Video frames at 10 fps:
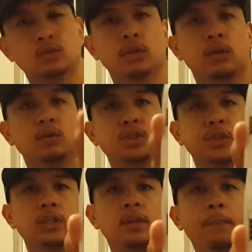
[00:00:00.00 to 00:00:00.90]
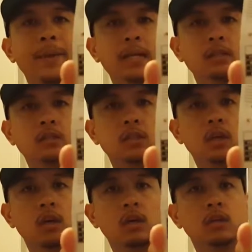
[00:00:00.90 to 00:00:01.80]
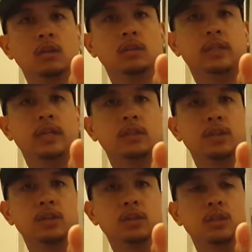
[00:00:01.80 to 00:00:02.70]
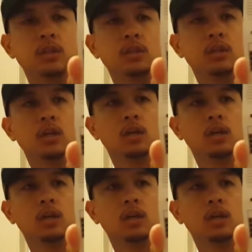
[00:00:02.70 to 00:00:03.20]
There's one. It goes straight to men's, 10 to 13.